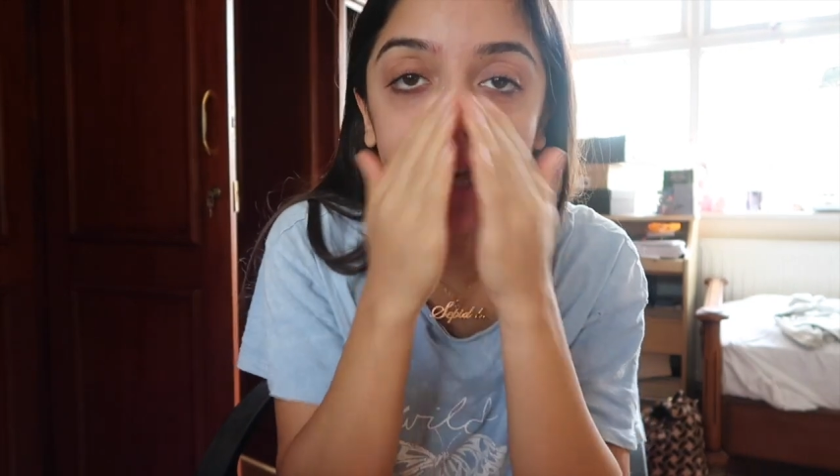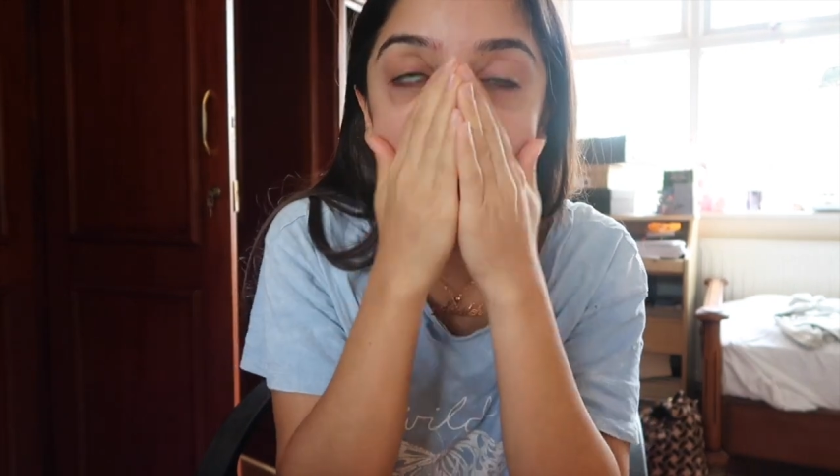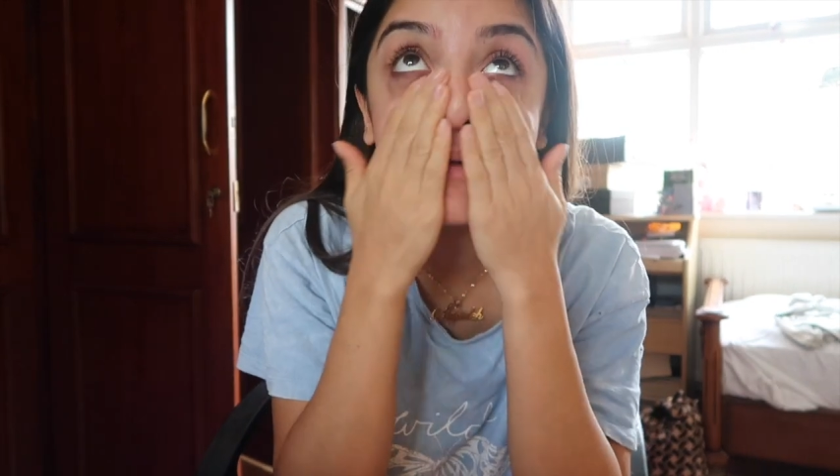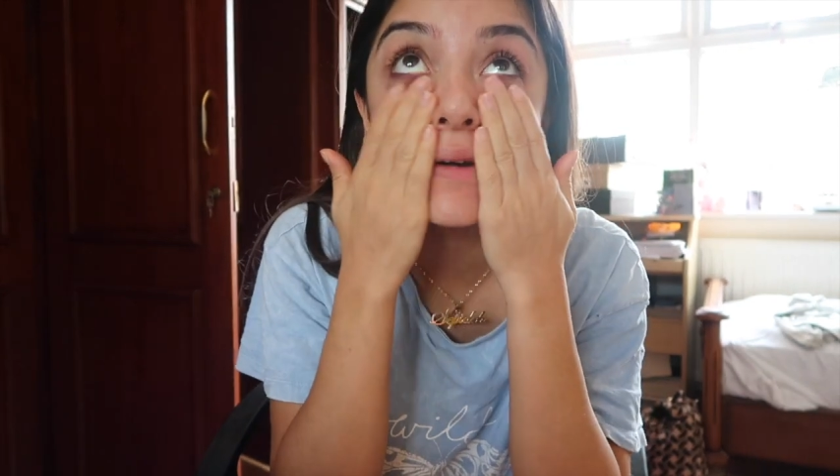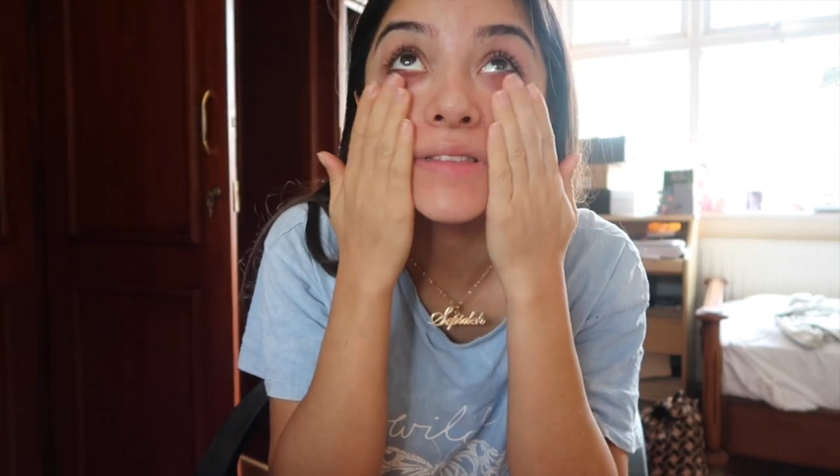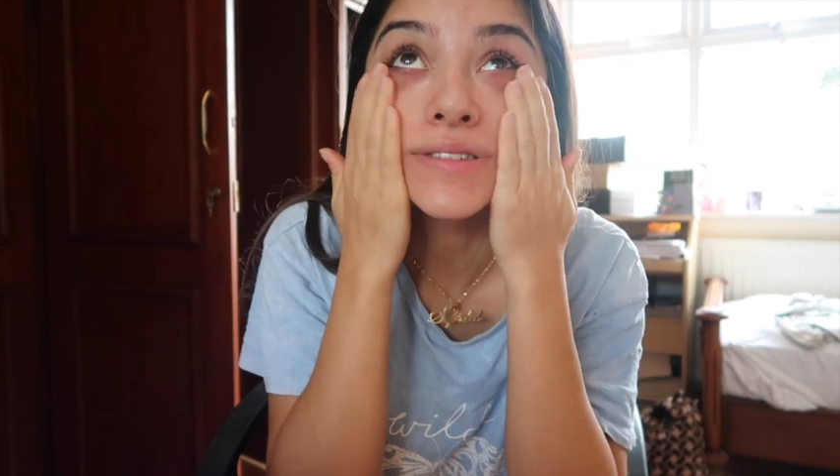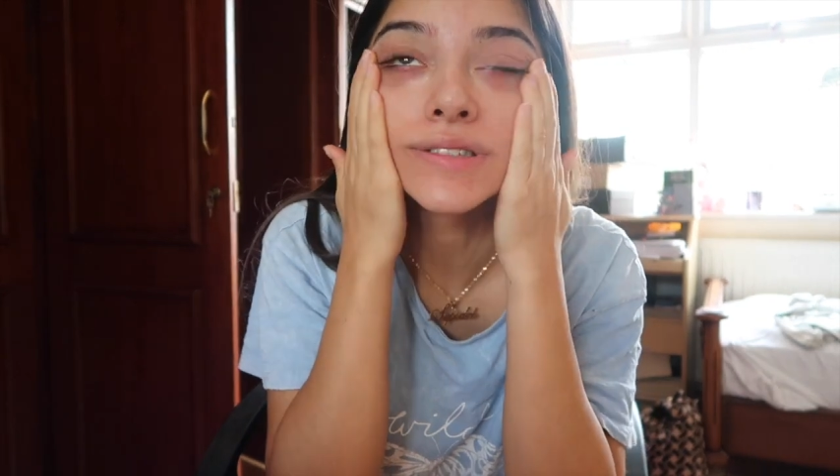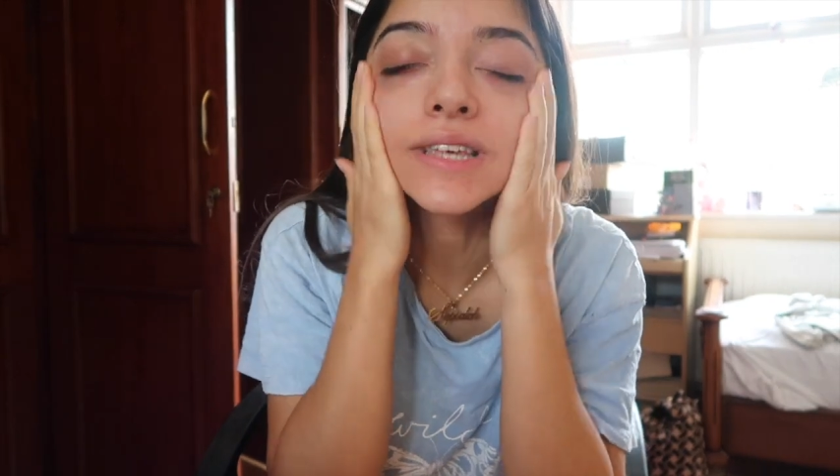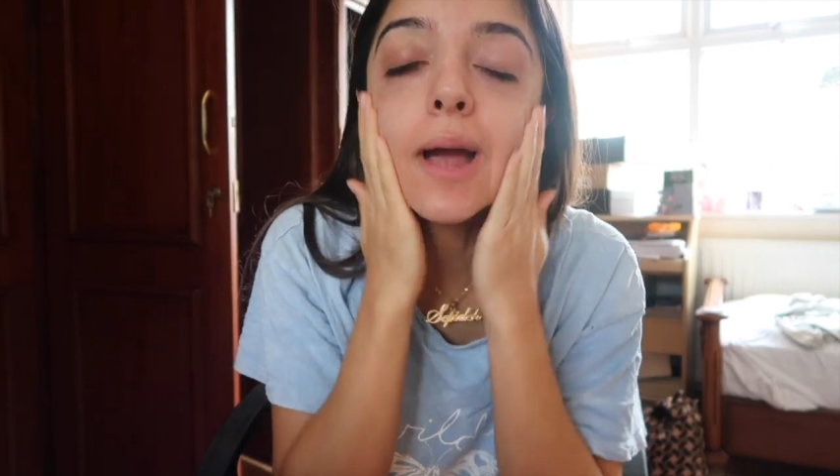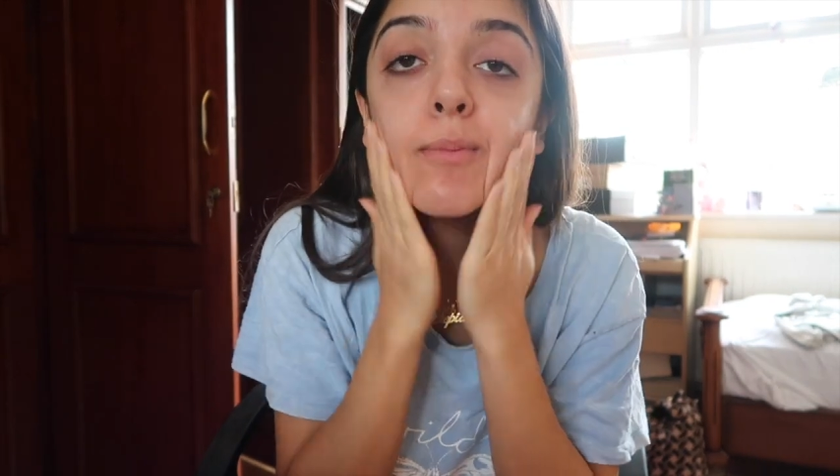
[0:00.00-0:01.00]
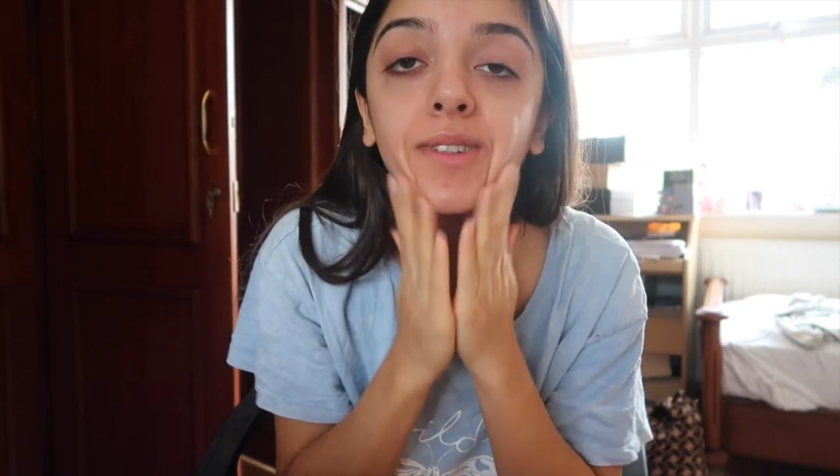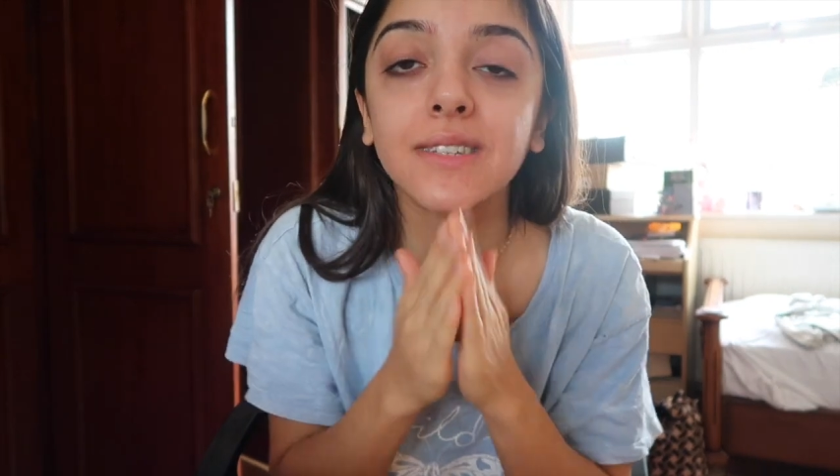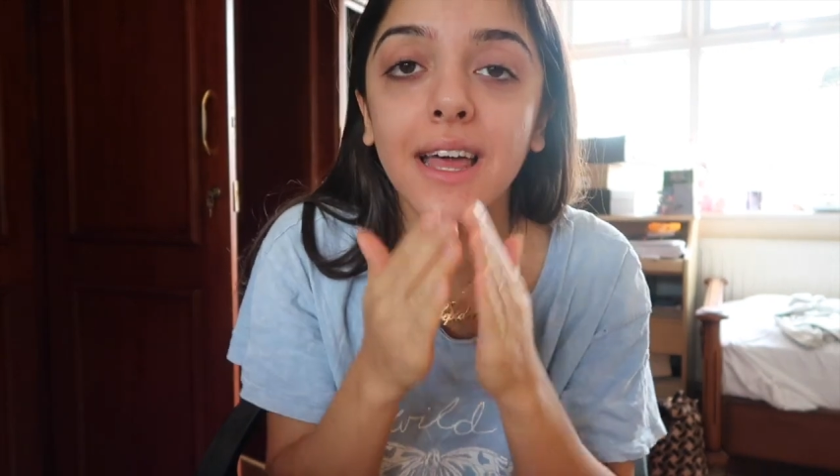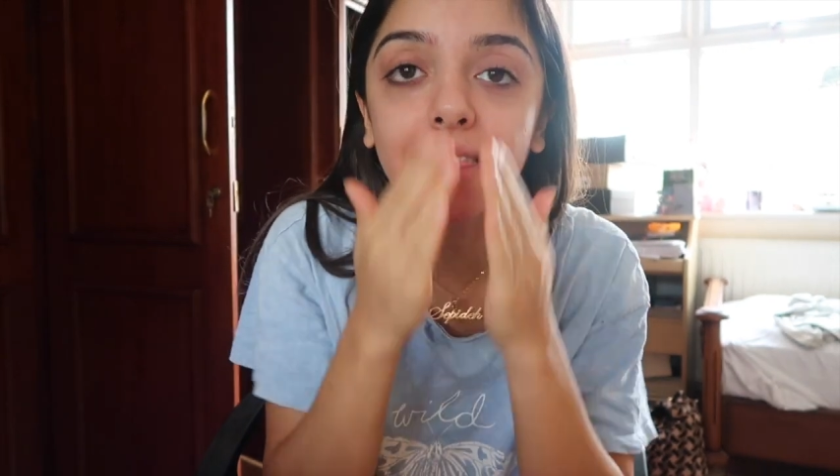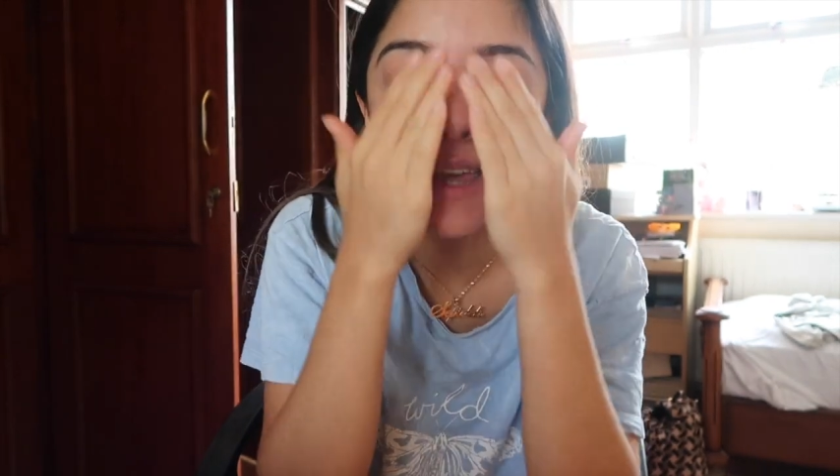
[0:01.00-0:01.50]
to get one of those camera
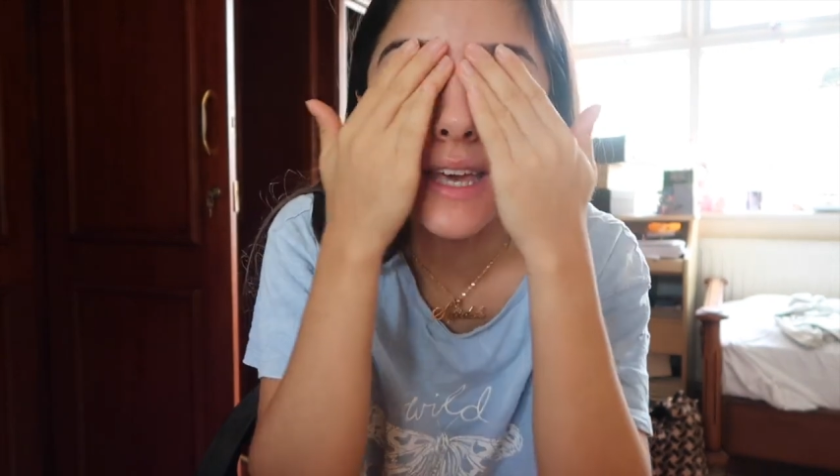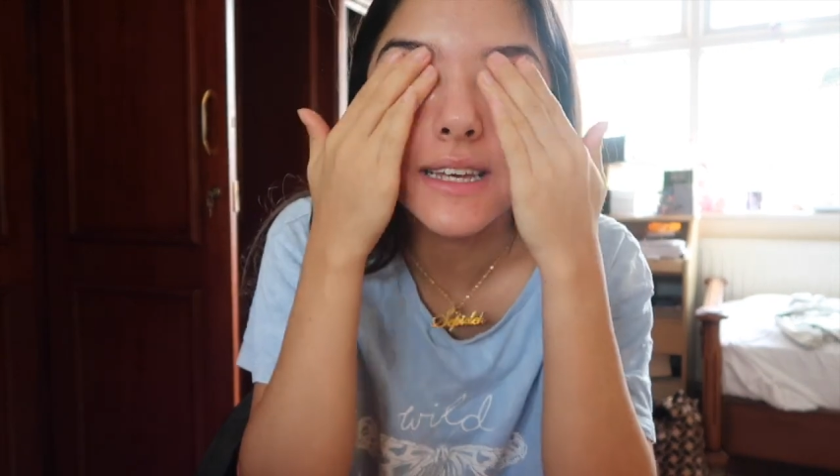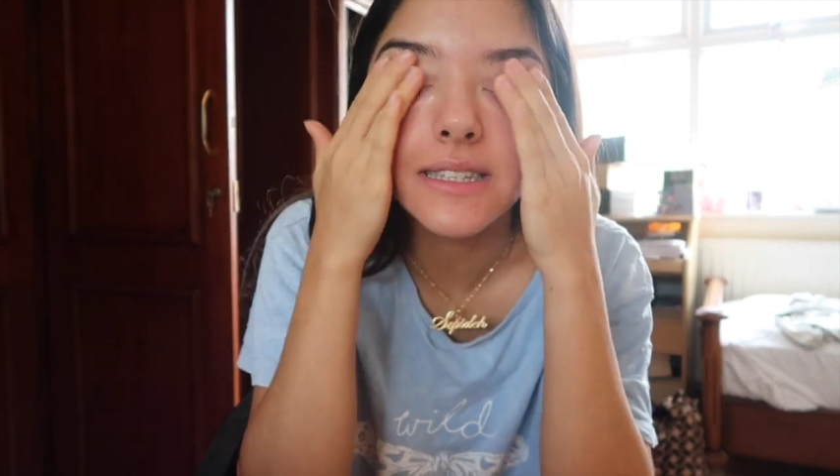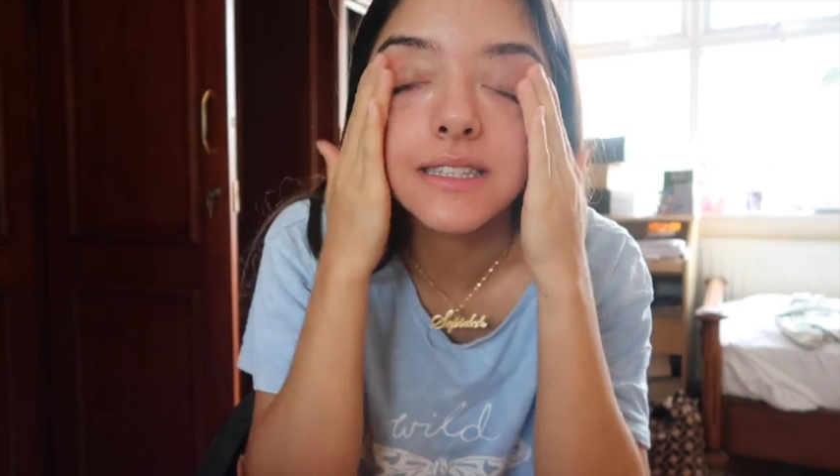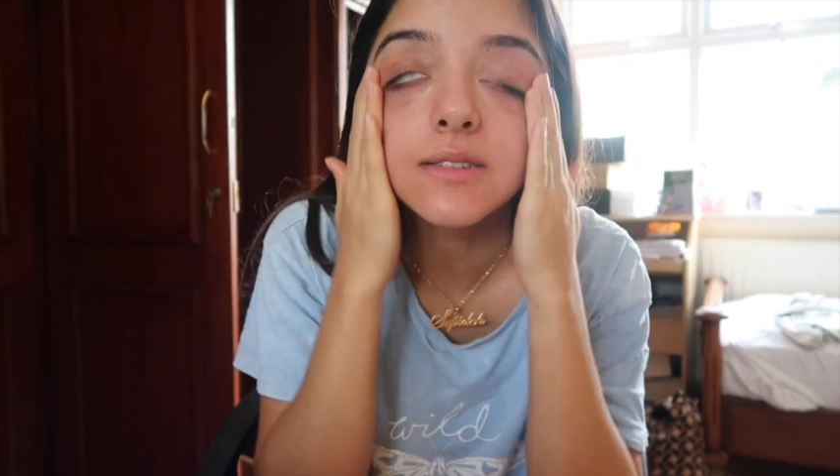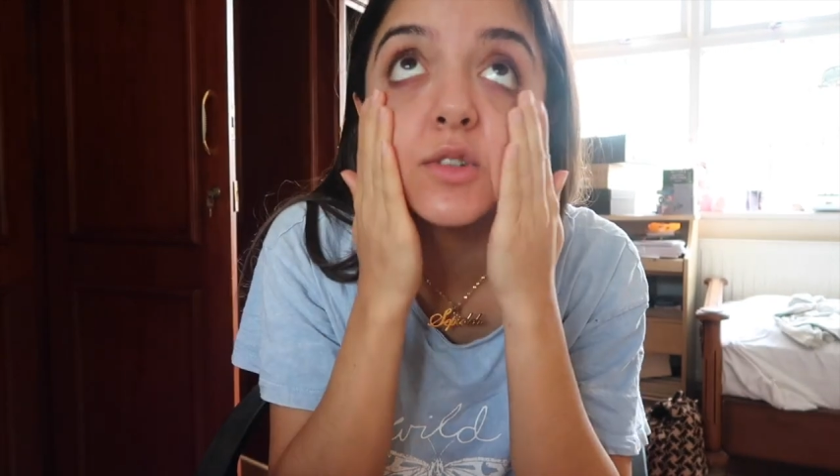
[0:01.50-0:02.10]
stand things.